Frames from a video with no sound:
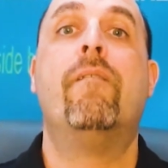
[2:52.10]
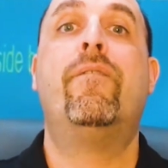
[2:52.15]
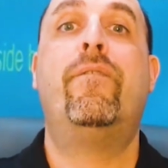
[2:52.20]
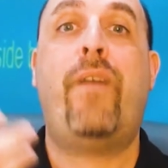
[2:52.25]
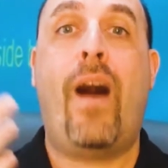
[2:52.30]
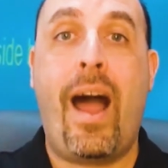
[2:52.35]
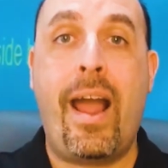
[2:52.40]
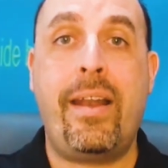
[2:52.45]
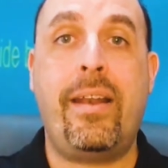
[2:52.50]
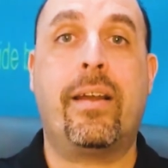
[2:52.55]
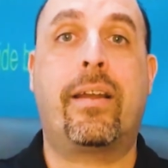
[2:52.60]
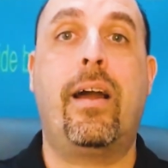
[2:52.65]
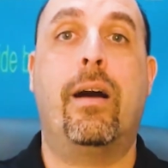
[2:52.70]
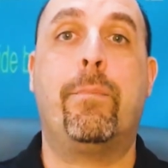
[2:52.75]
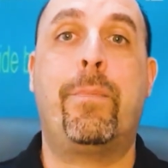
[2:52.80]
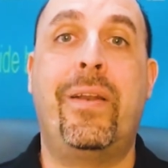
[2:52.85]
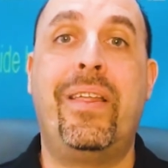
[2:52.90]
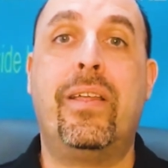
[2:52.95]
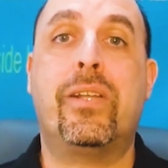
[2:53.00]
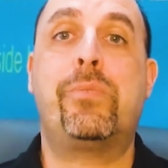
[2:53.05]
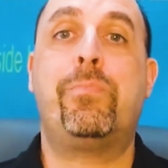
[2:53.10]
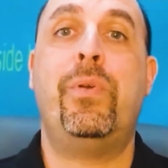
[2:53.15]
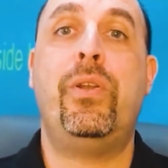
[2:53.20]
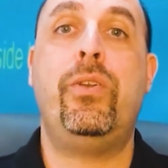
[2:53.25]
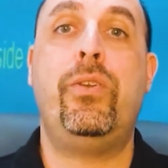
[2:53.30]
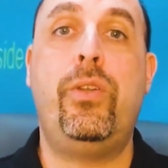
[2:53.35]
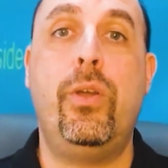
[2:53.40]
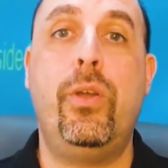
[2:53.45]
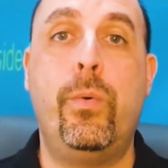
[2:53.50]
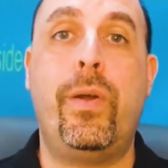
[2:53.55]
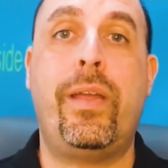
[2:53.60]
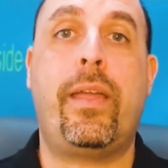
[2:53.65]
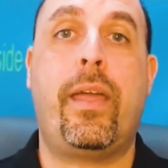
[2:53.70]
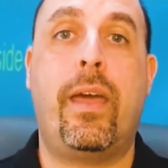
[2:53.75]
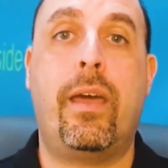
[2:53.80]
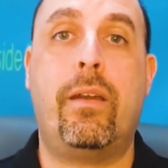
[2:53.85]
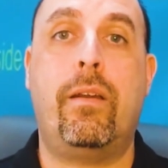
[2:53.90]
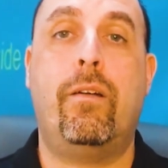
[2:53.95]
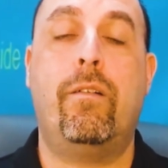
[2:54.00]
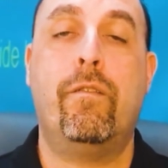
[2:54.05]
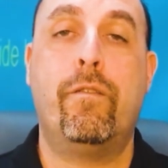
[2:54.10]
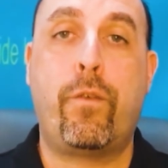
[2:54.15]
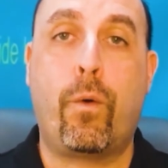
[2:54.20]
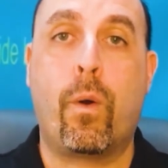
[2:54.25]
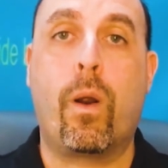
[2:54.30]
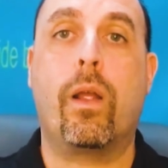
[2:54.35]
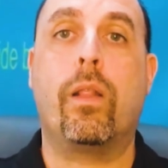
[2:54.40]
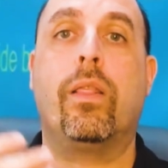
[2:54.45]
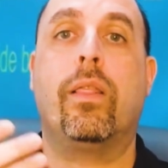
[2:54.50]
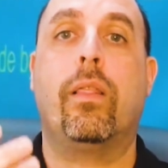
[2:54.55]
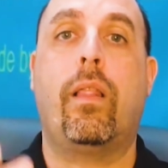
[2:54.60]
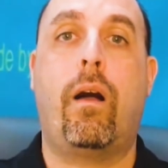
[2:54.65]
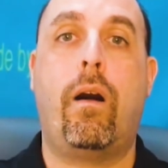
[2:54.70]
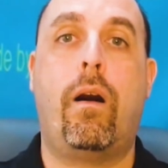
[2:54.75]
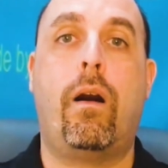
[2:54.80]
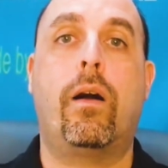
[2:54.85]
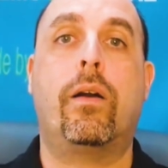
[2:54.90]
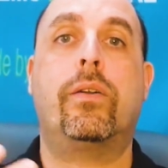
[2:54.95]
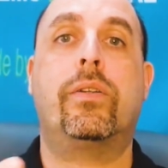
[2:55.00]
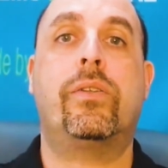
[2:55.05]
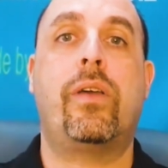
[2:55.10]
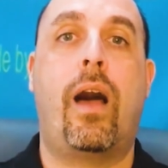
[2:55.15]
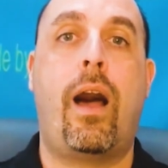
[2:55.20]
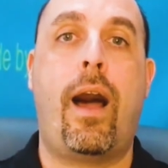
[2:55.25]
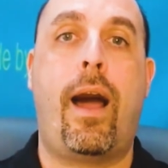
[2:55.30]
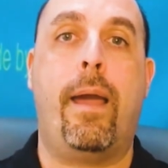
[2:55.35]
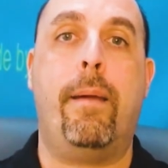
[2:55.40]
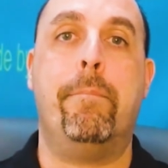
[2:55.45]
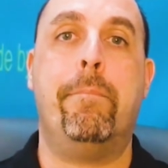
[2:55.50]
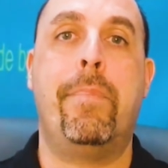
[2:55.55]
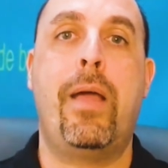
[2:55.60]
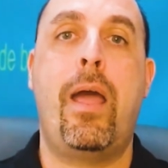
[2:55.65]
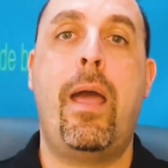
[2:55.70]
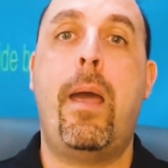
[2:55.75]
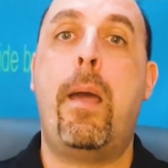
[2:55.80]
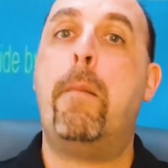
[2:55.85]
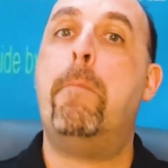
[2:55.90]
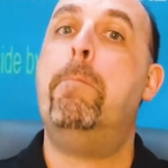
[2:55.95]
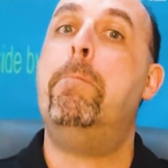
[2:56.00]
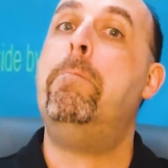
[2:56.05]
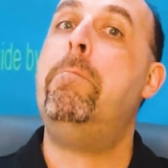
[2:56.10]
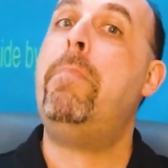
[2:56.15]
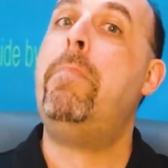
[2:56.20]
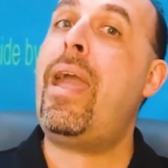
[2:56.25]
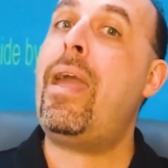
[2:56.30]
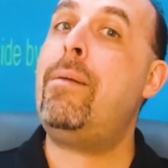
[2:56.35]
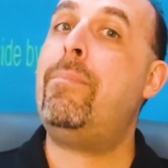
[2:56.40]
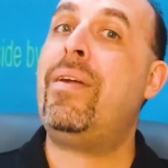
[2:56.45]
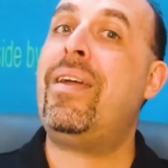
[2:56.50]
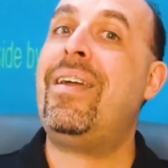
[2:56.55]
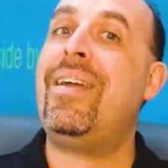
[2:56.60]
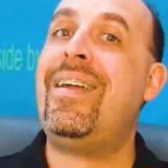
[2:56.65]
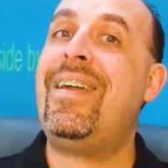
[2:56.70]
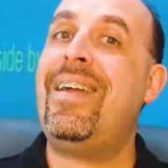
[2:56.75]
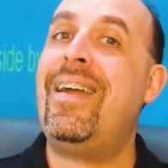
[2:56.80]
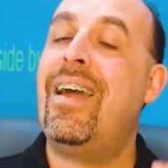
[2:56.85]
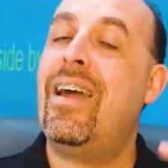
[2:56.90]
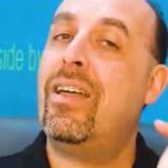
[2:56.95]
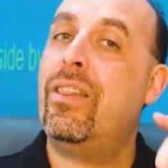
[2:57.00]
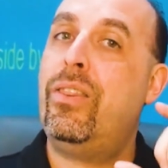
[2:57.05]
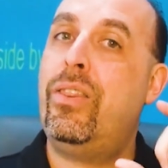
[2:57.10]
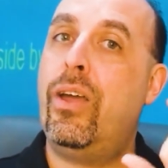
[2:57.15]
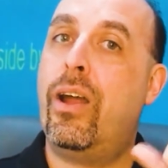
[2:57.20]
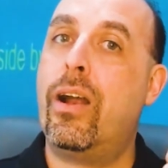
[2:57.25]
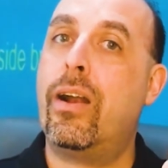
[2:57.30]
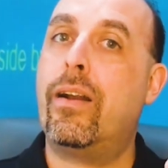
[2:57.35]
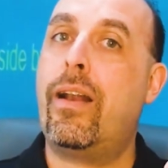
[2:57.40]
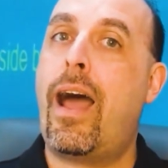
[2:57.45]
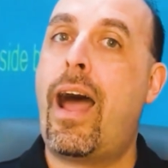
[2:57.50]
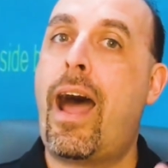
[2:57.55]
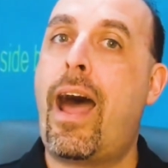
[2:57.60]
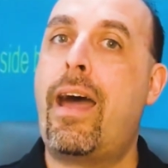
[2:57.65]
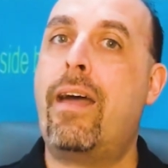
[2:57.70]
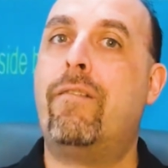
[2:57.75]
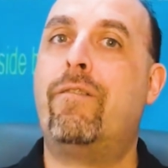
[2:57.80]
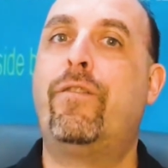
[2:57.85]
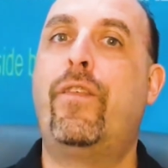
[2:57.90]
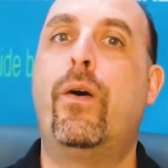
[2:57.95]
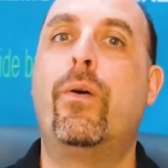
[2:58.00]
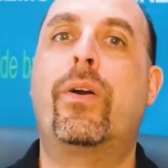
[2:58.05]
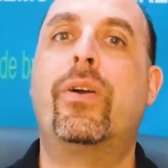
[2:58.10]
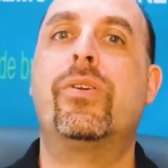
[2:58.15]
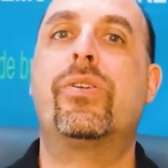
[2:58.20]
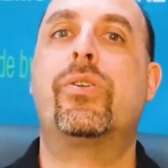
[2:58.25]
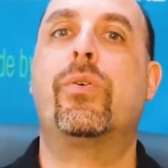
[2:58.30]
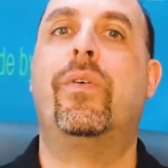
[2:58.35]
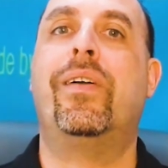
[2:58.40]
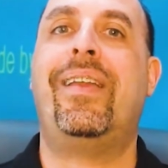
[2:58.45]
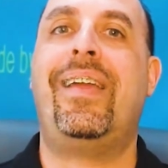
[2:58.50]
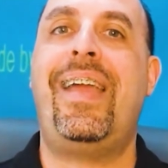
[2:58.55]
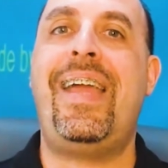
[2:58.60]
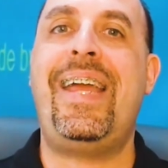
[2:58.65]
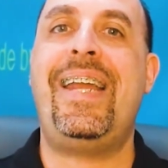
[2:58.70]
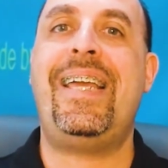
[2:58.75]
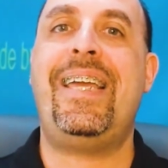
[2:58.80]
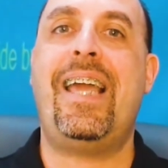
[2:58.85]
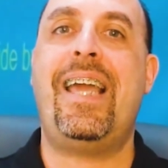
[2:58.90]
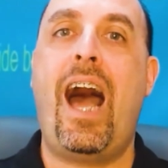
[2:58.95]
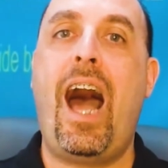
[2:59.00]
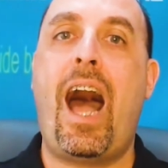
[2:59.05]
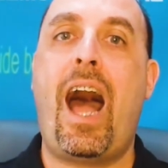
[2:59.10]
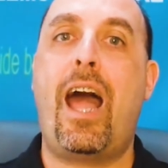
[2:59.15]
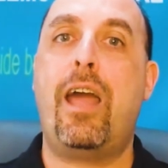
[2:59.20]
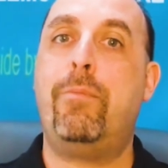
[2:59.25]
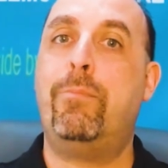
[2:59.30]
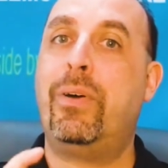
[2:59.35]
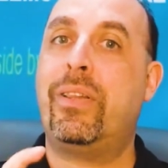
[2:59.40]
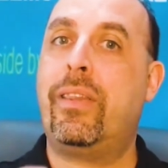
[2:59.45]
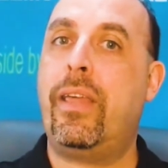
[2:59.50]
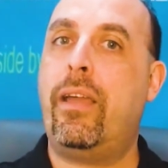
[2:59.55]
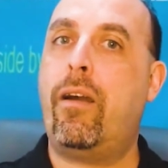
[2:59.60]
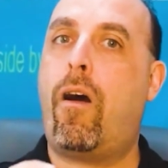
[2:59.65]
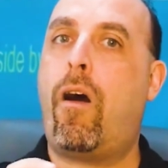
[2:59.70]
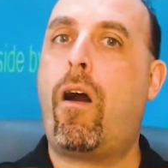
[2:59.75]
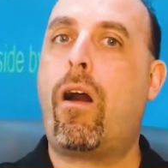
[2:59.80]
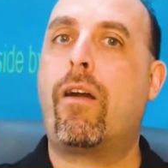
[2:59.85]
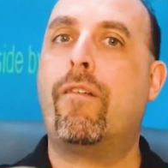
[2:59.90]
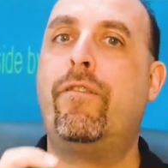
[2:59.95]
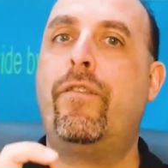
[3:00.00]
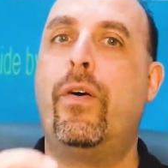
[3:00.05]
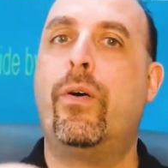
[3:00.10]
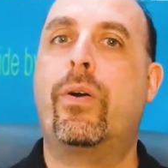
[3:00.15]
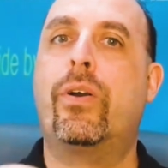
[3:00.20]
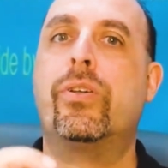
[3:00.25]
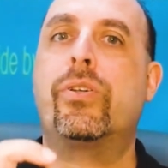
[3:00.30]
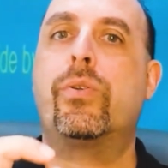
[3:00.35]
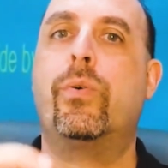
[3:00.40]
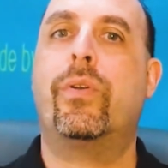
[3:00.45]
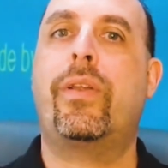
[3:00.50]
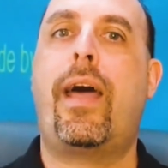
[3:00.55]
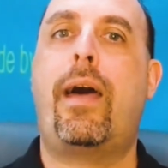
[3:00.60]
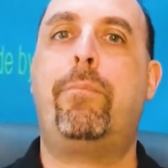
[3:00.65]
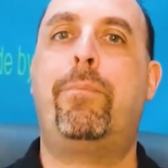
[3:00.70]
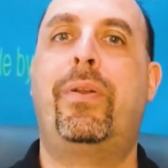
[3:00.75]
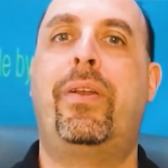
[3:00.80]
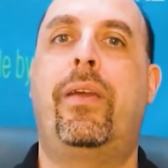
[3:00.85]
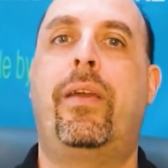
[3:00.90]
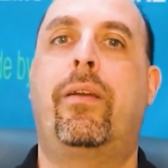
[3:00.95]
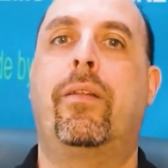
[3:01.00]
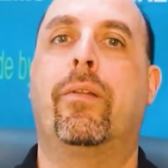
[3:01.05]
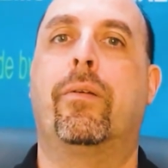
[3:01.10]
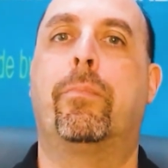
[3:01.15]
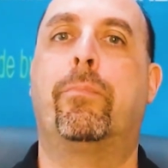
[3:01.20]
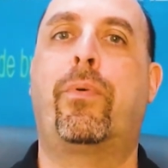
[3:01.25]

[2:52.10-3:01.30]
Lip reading: Find a company that's been doing it for a long time. Maybe they're not focused on EDI, but they are focused on that particular